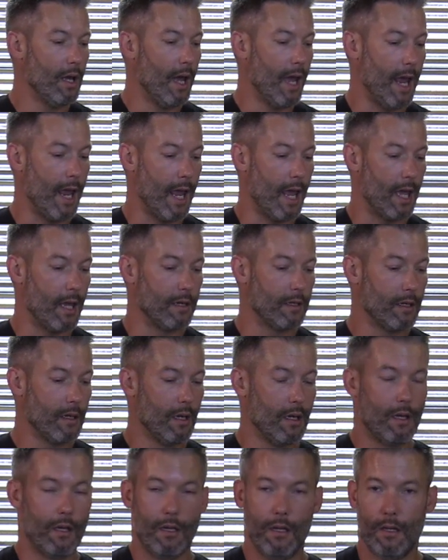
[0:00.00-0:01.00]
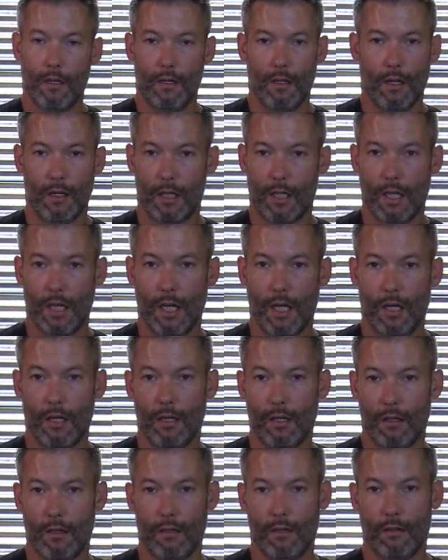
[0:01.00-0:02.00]
and
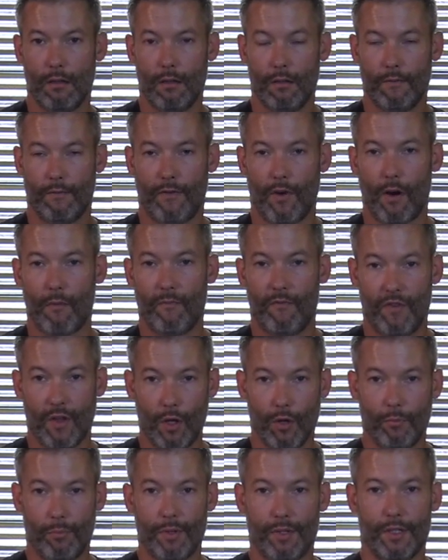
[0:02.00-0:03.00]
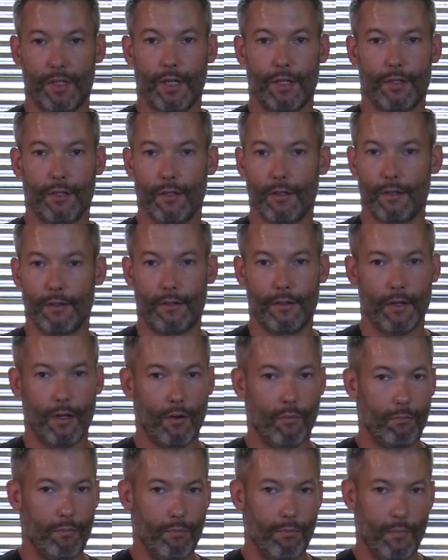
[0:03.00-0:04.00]
again from field positions,
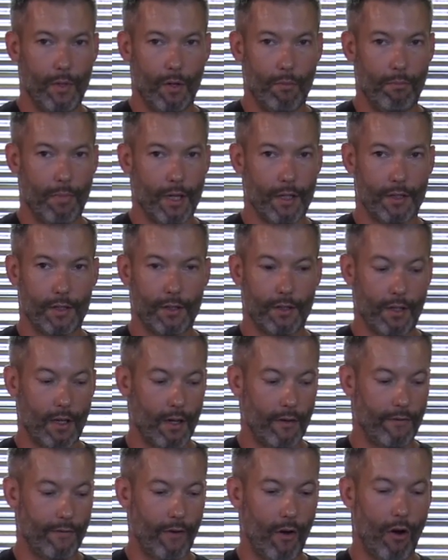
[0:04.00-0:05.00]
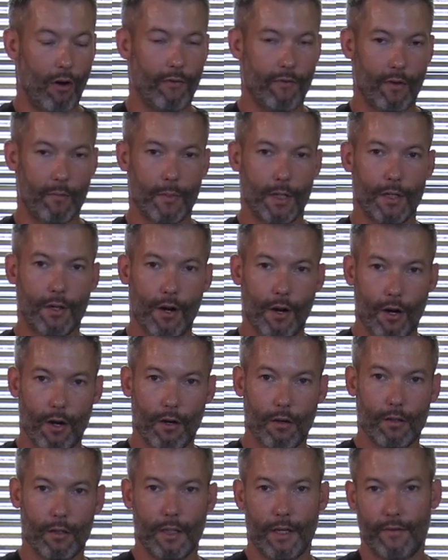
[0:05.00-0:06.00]
no bench stuff, all from the
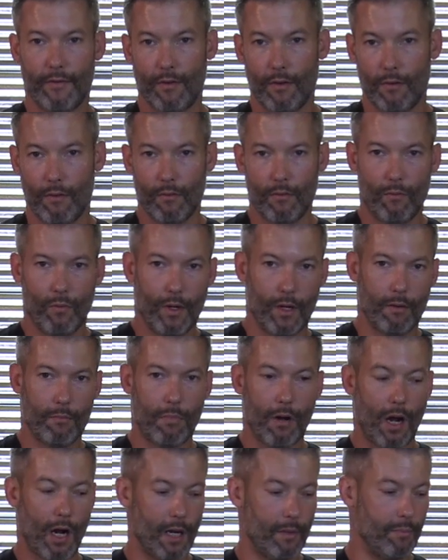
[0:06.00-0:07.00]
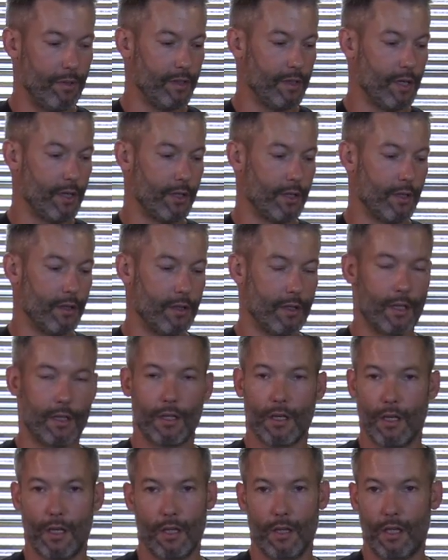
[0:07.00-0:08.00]
dirt, different weird body positions.
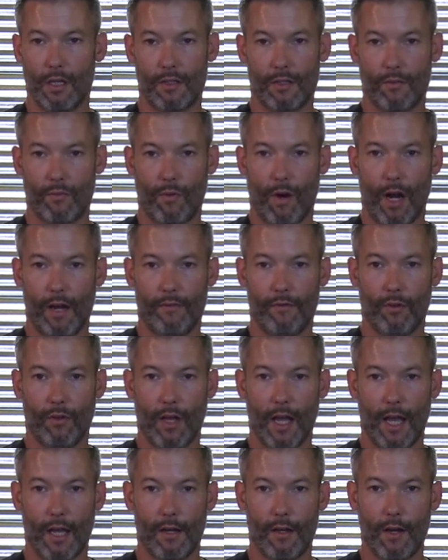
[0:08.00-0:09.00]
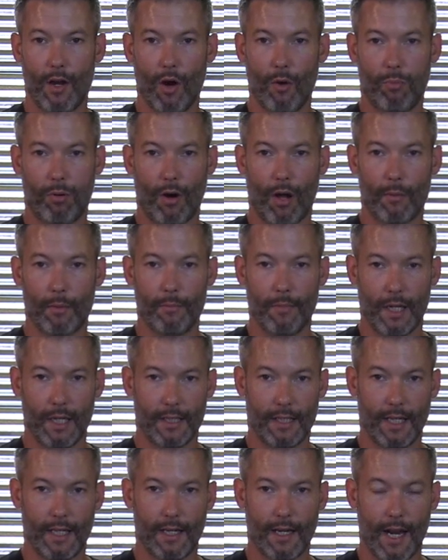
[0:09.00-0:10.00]
And this rifle had no problem
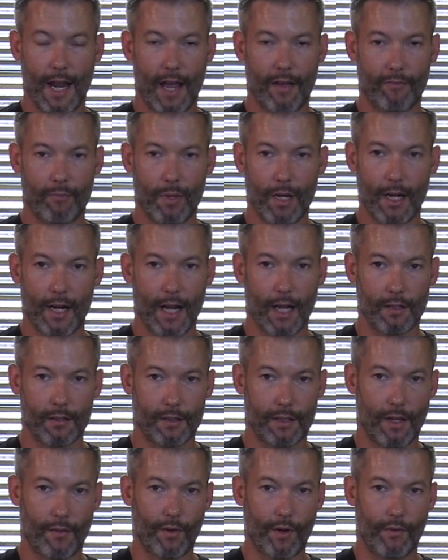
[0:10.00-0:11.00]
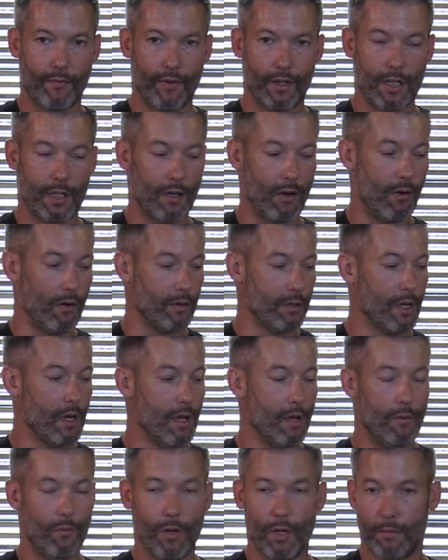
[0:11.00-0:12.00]
maintaining half minute out 750 yards
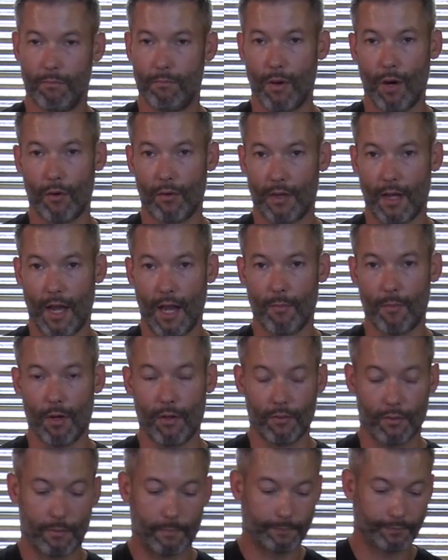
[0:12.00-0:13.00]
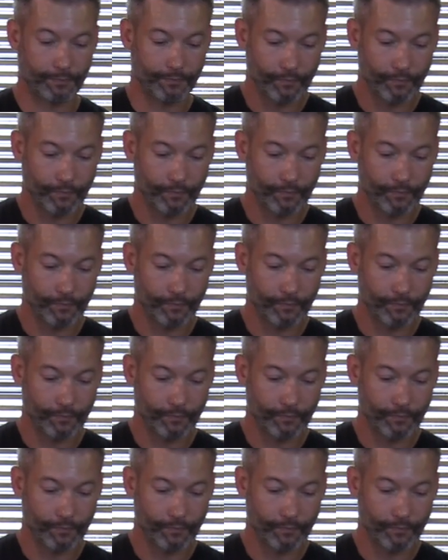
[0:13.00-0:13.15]
with both ammos.